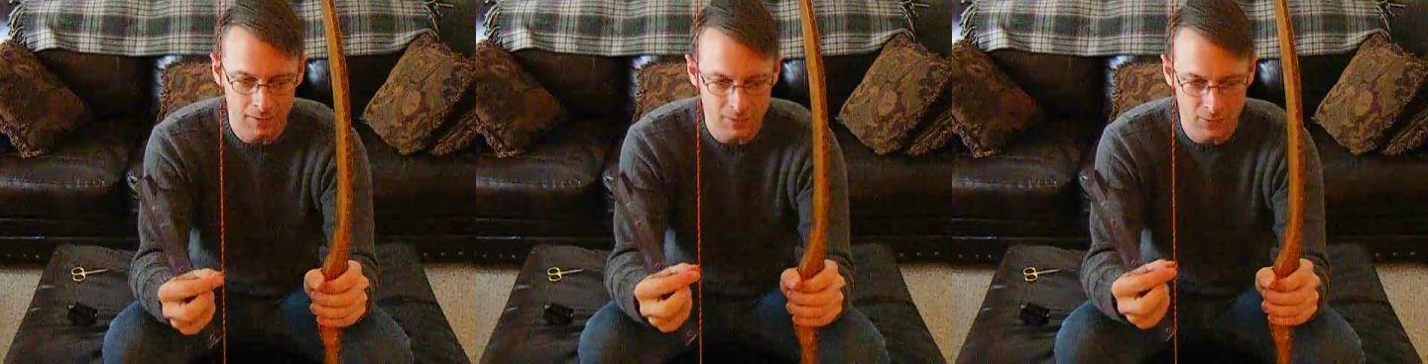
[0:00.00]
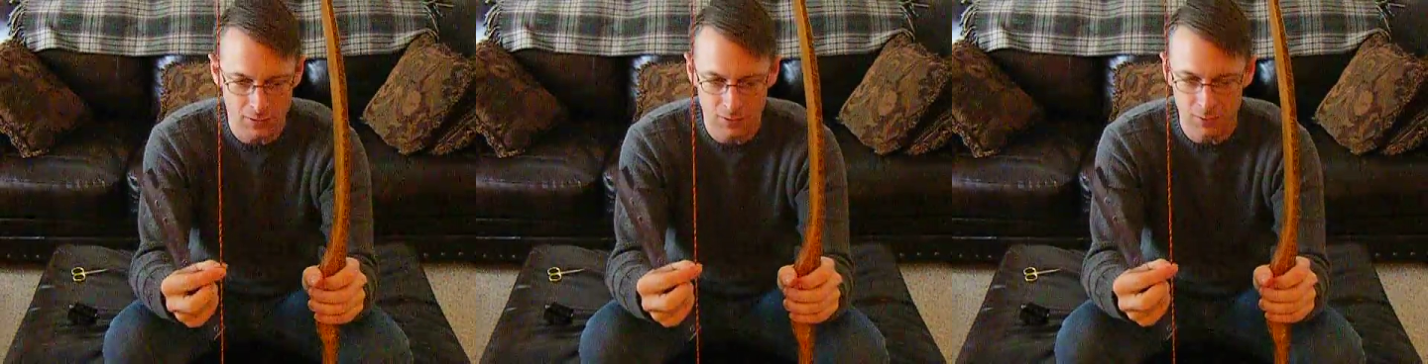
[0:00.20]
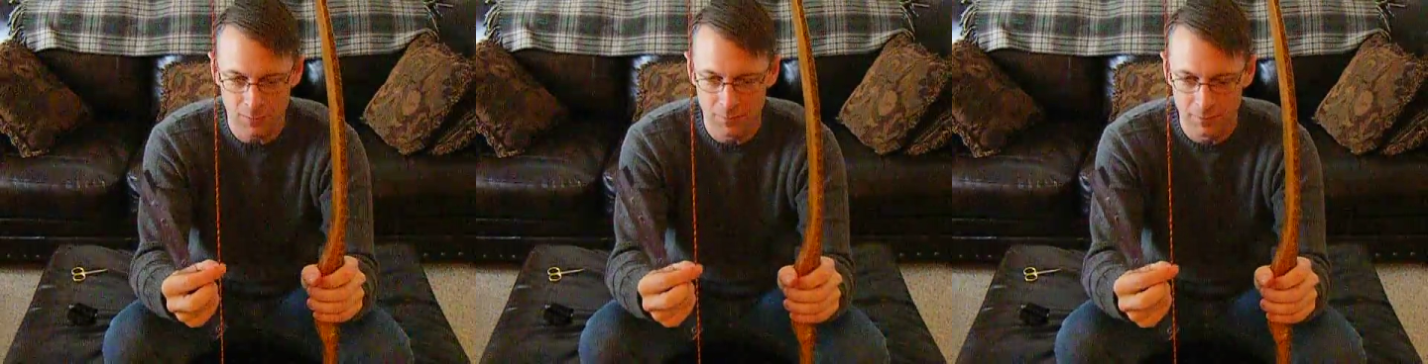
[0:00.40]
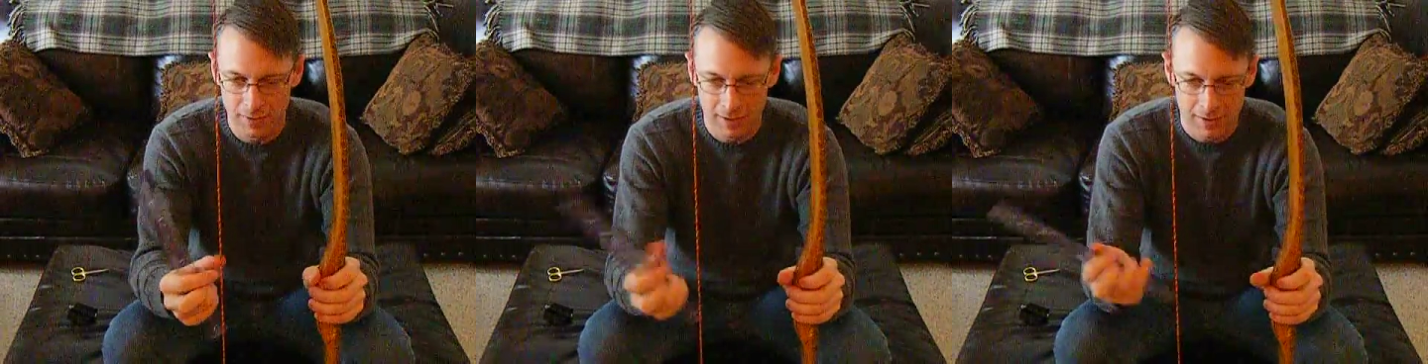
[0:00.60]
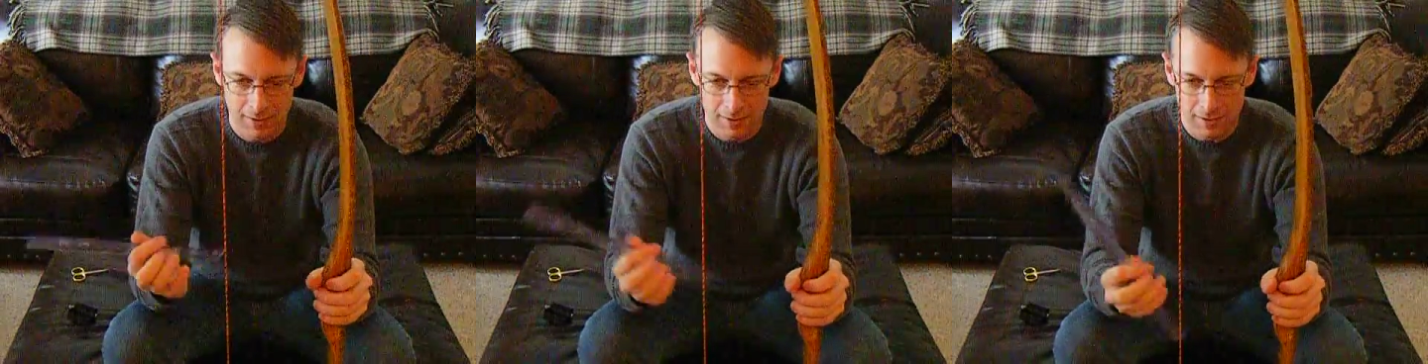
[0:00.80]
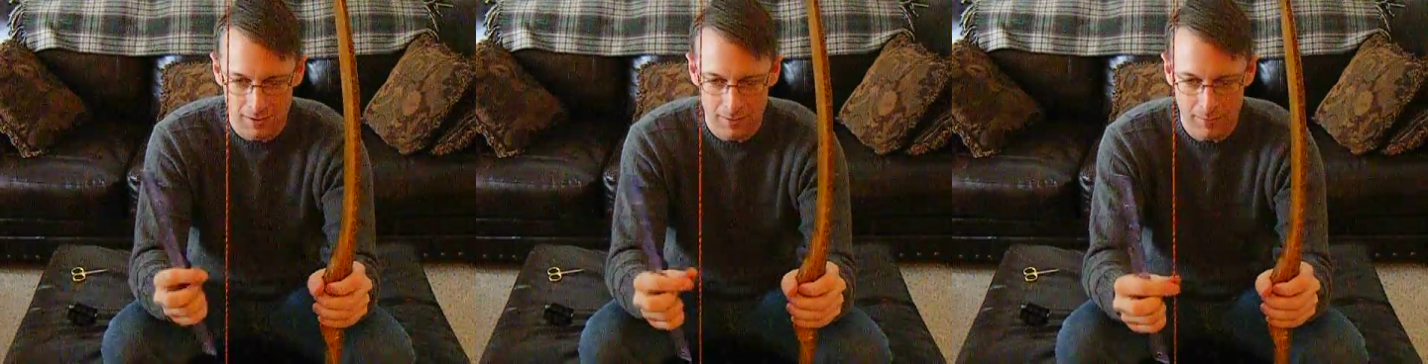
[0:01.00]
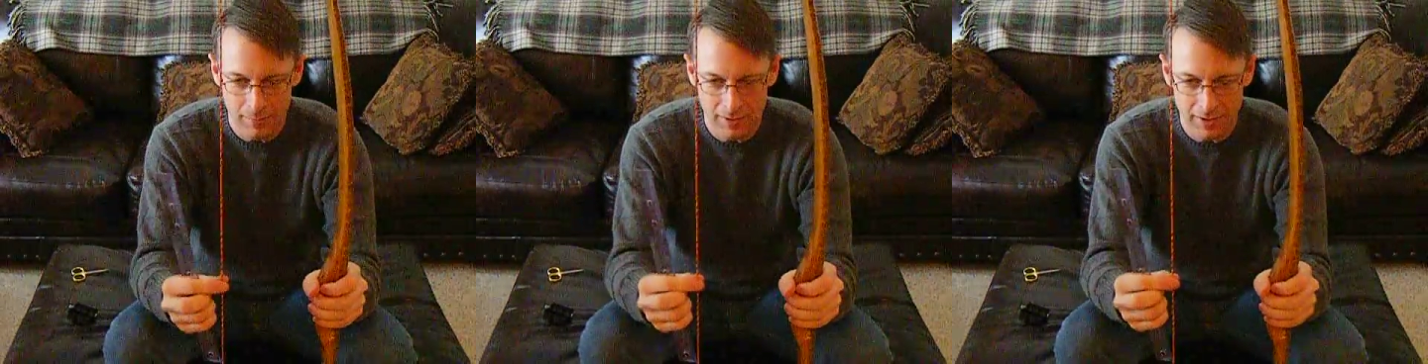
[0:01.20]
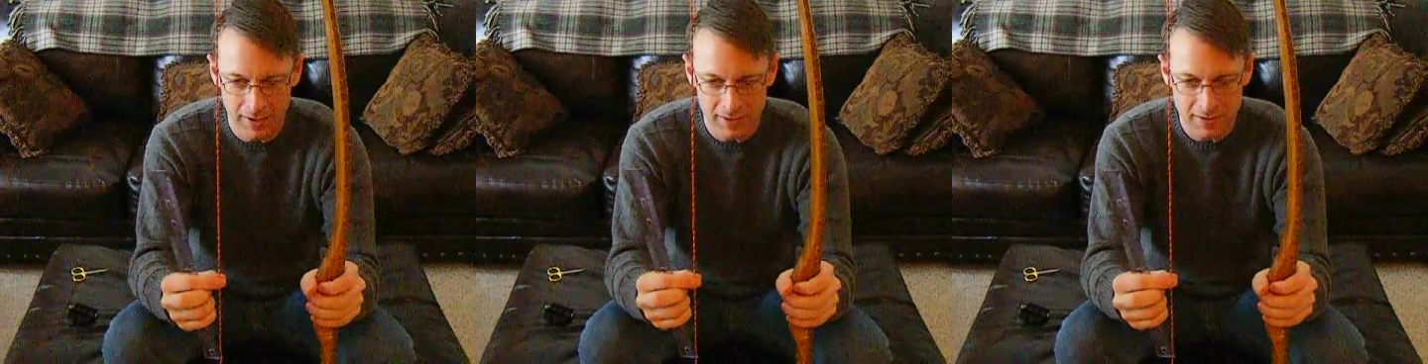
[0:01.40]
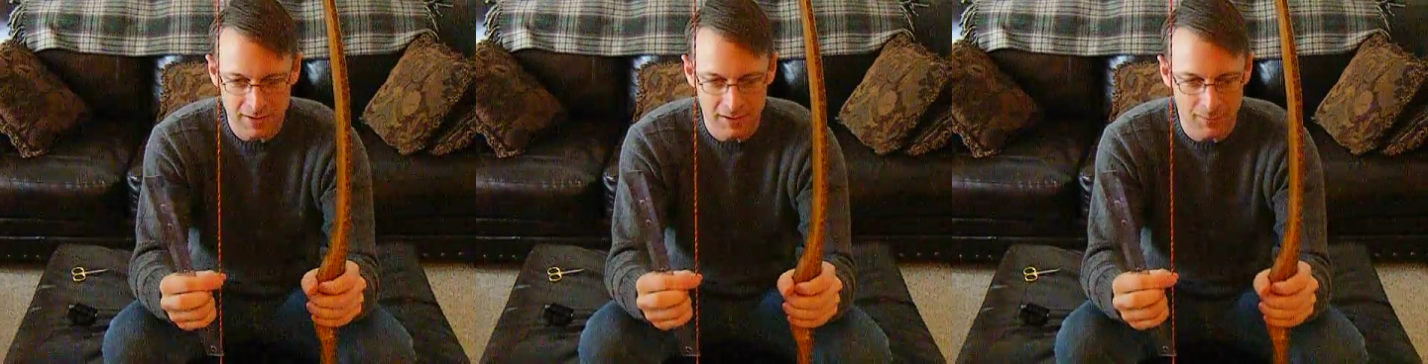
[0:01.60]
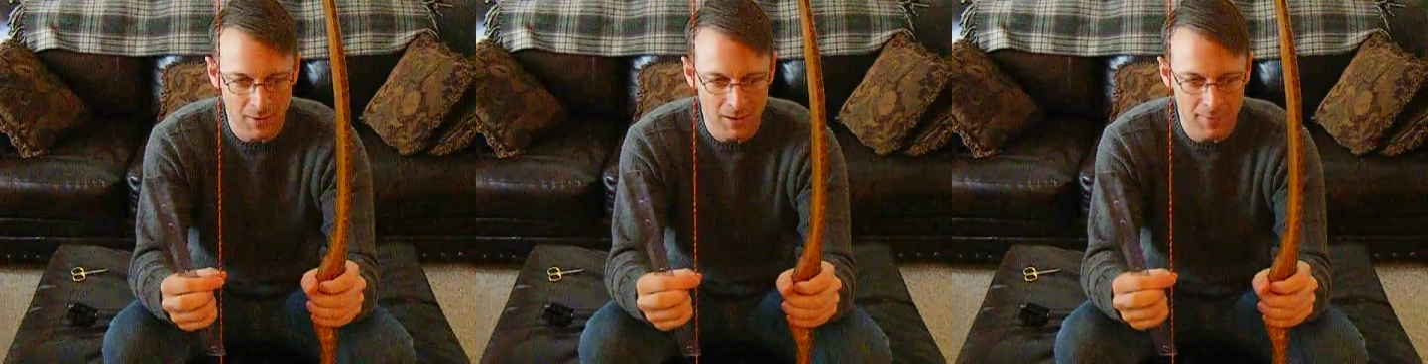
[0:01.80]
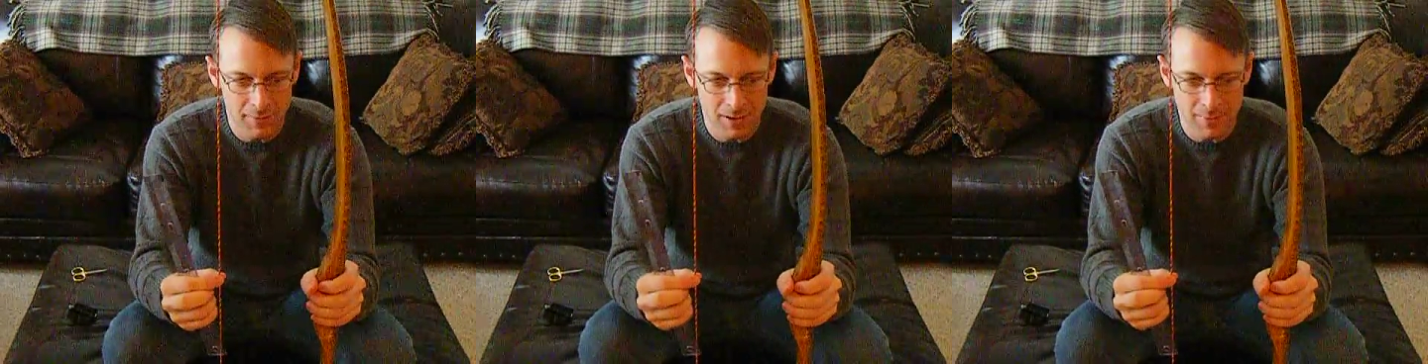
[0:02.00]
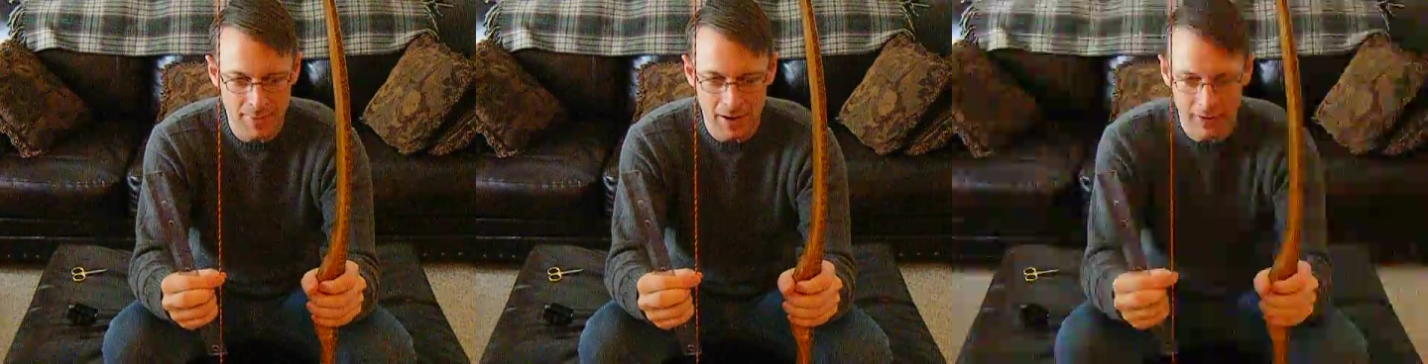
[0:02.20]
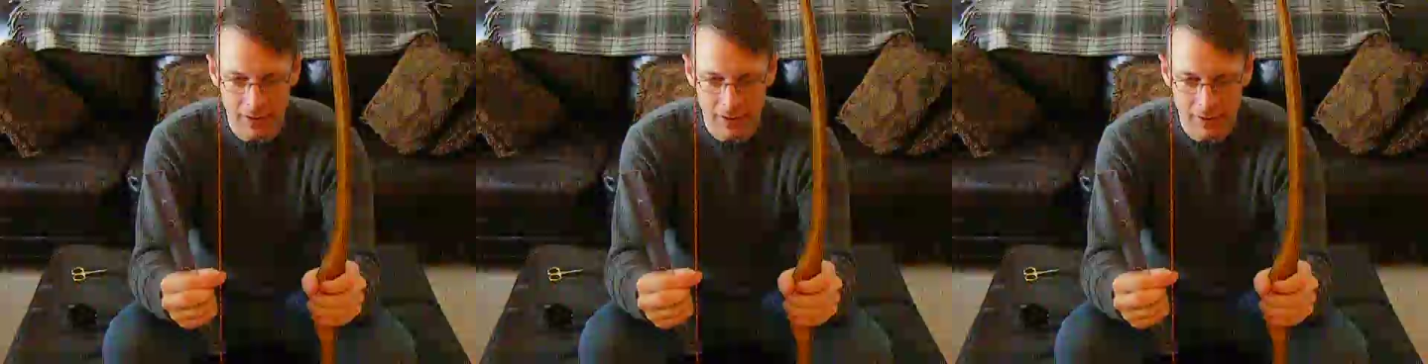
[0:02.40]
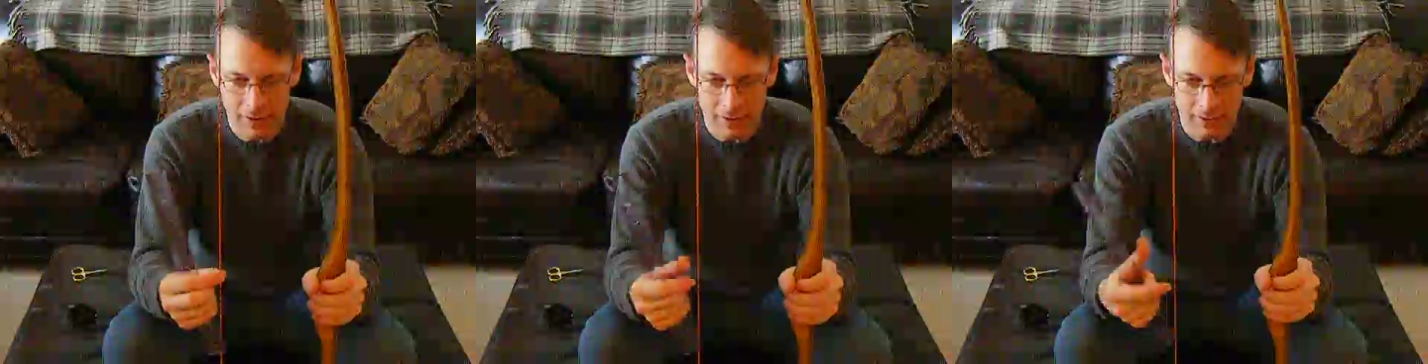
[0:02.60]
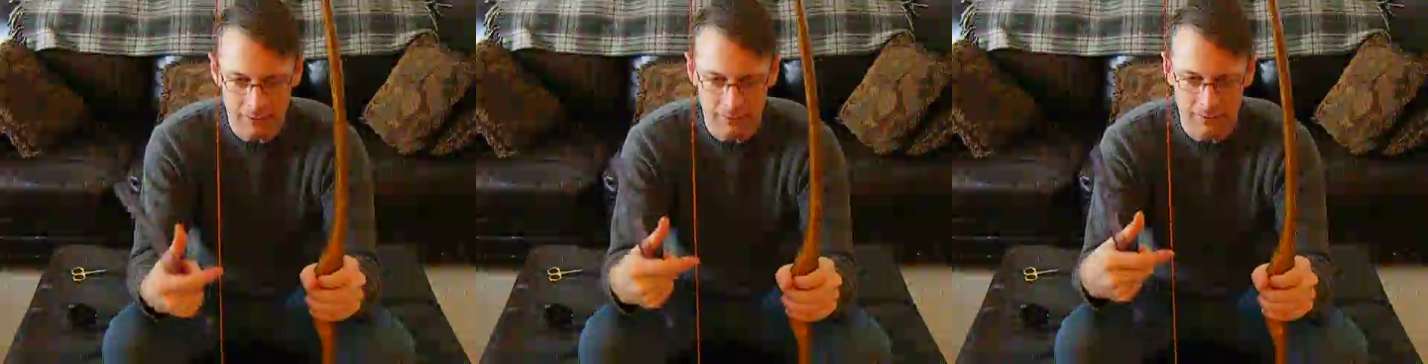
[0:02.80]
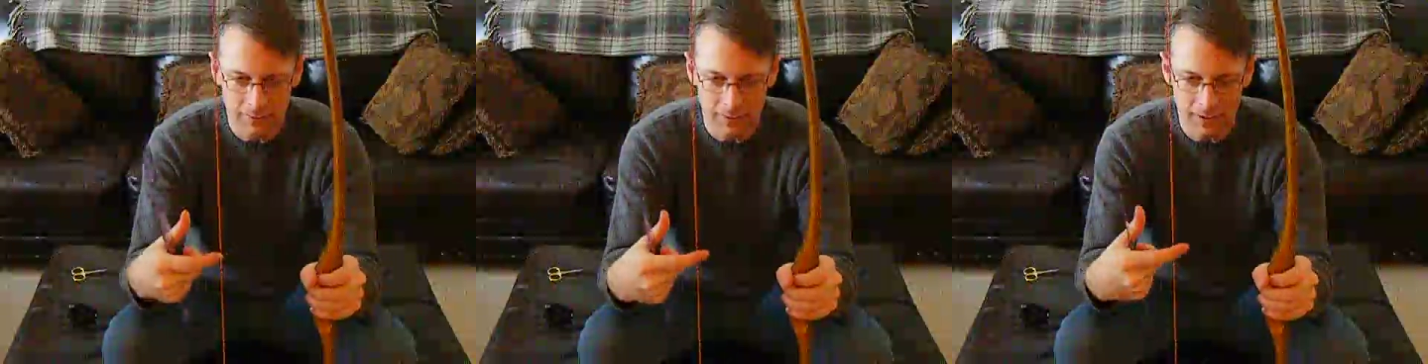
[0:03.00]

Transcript: So my nock's going to probably be about here.